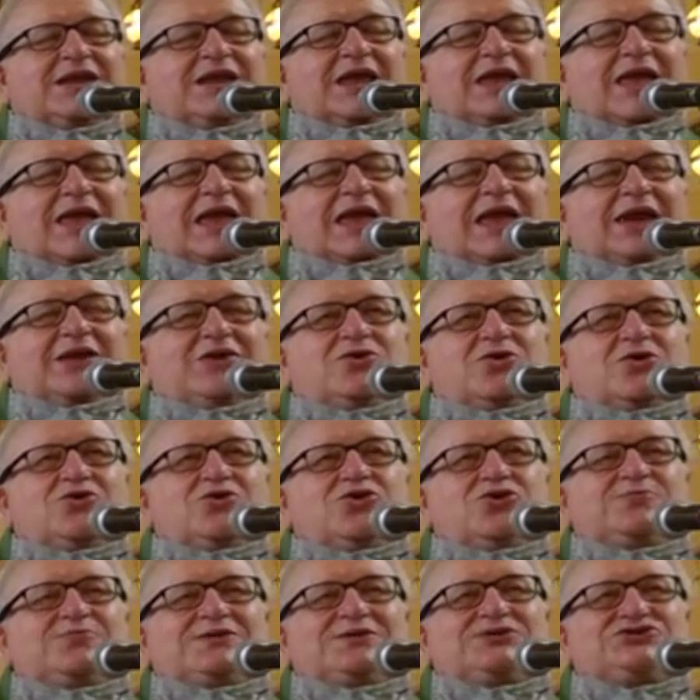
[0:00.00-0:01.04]
"I know
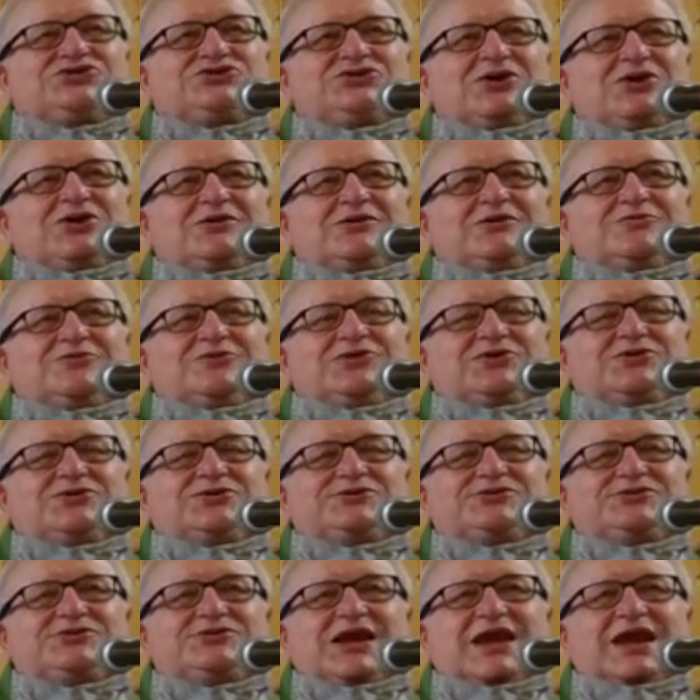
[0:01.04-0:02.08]
you've been sharing it with your
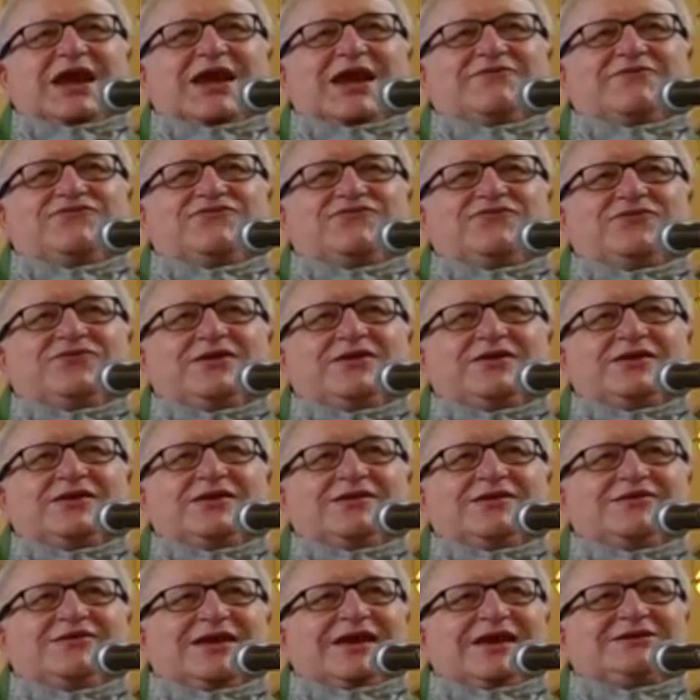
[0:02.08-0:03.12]
staff.
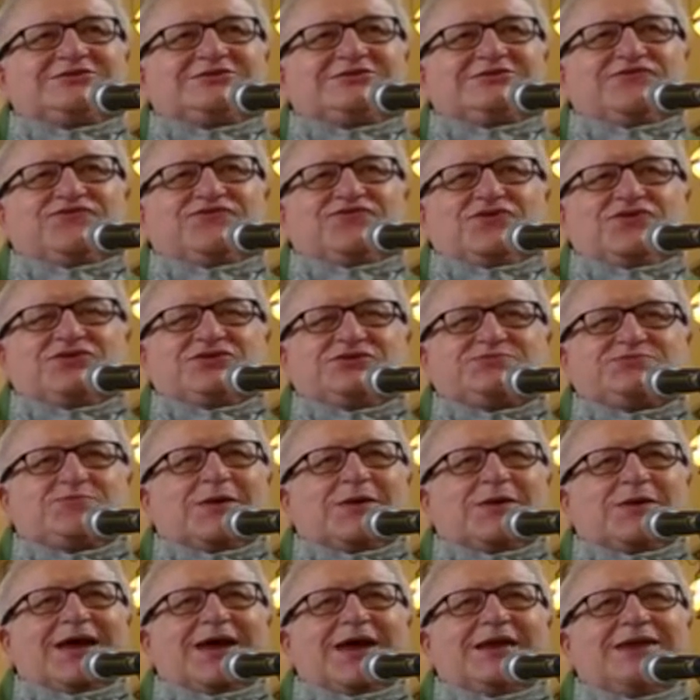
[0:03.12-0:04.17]
That's the first
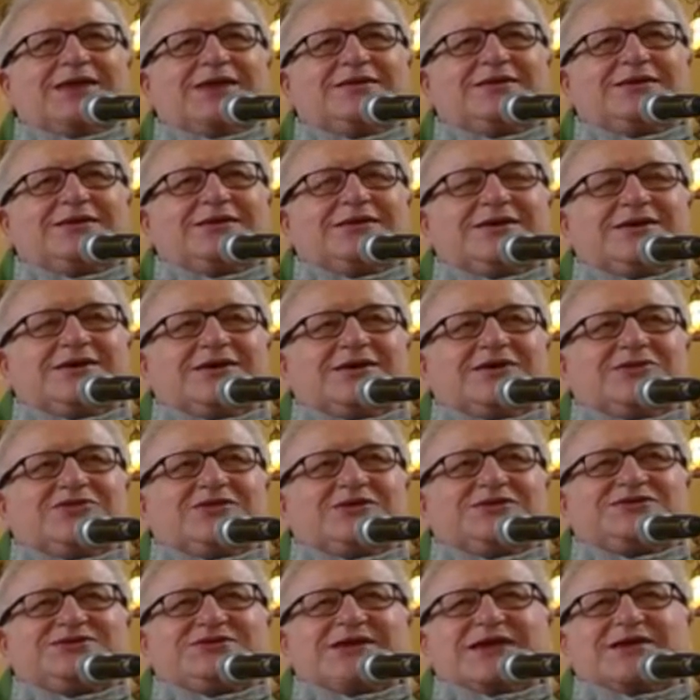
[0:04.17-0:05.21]
pie. The
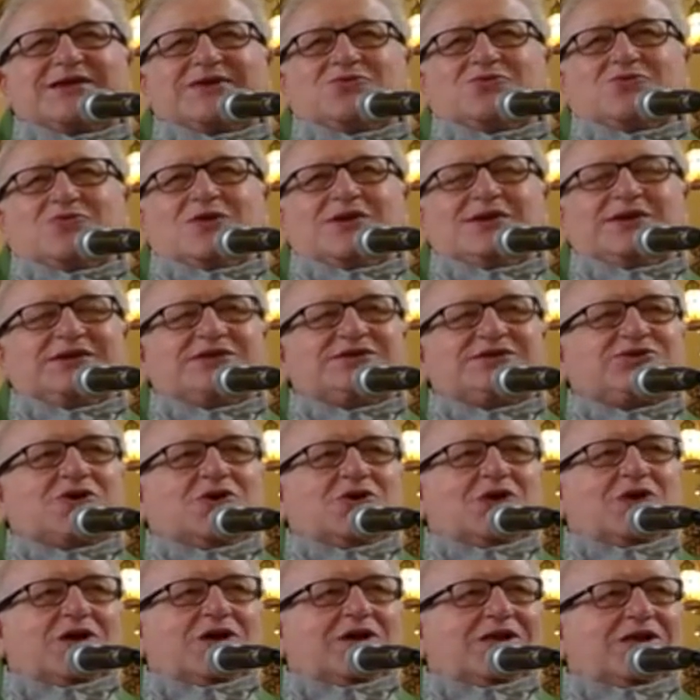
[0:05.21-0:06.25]
second one is
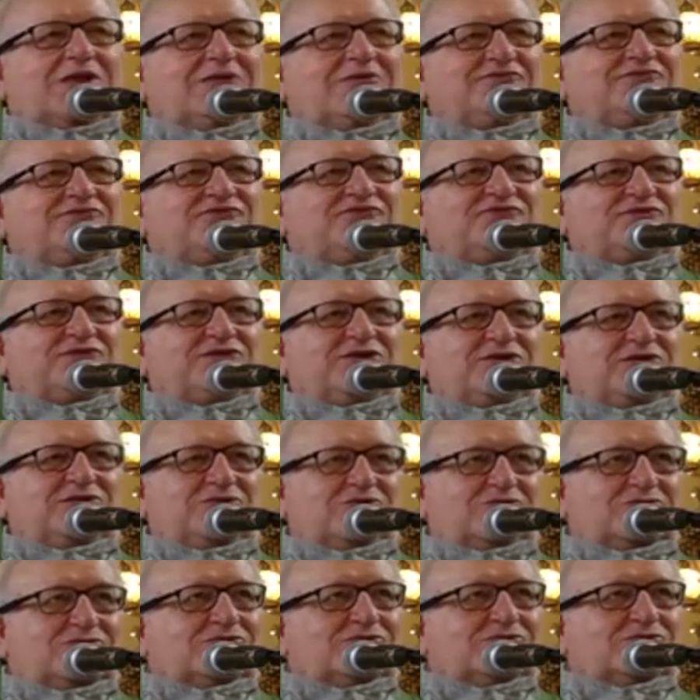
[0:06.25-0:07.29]
all for
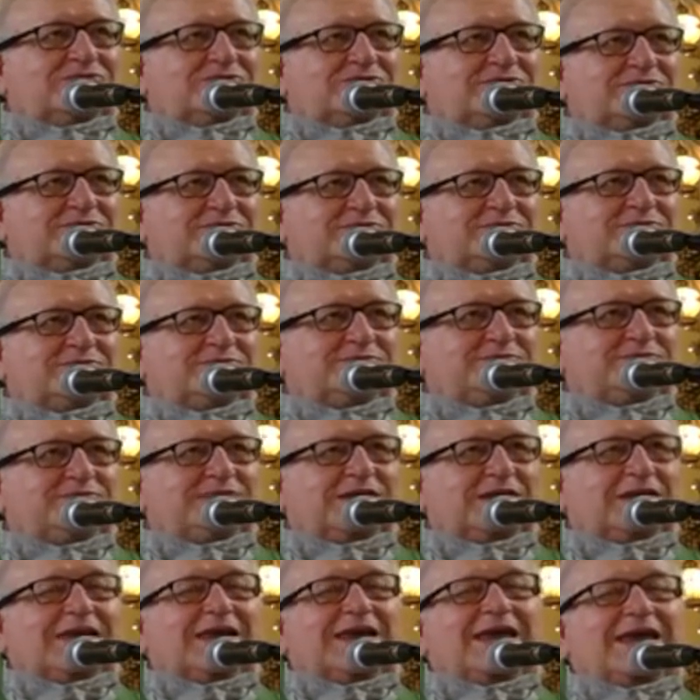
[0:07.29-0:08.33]
you."
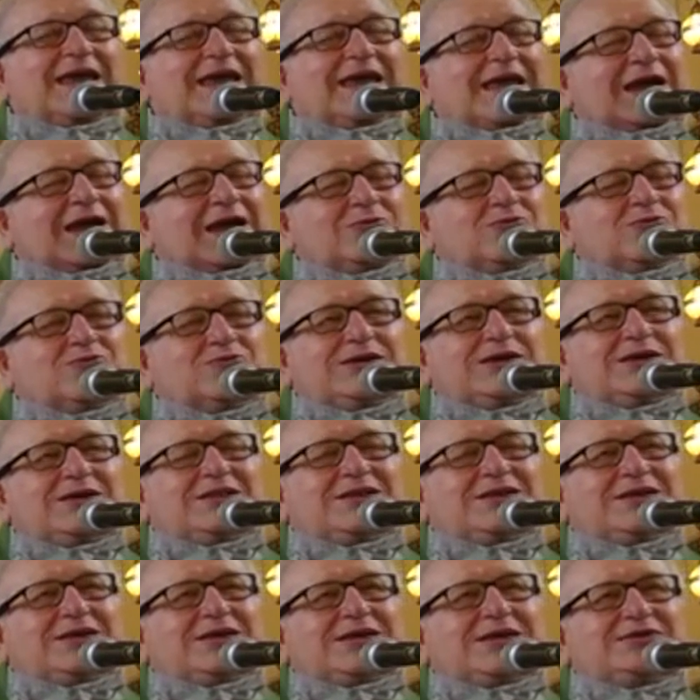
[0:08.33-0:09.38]
I
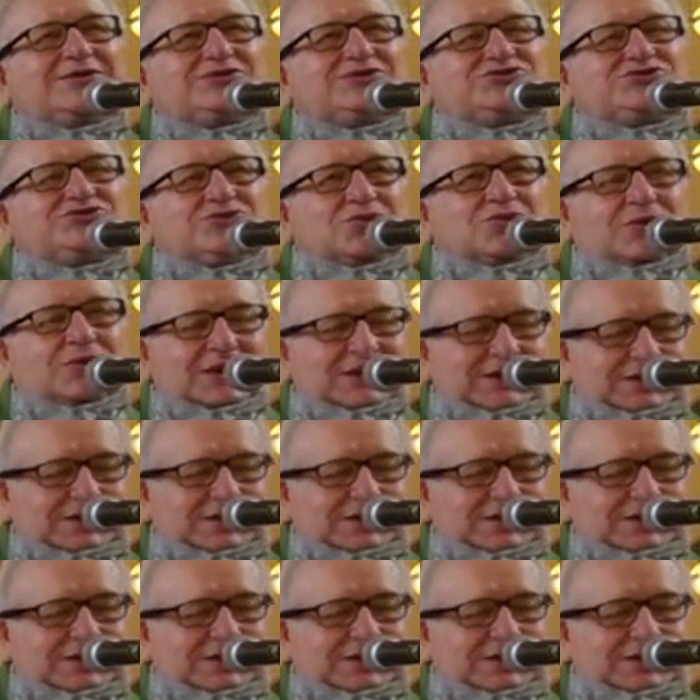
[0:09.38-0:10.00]
really enjoyed